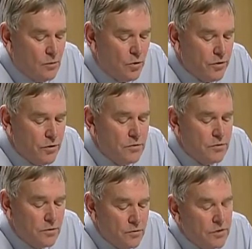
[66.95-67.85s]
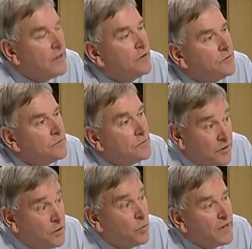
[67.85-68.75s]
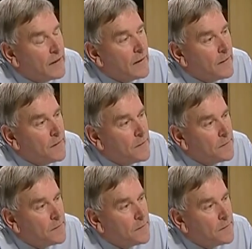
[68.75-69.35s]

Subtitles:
What do you usually do at the weekend?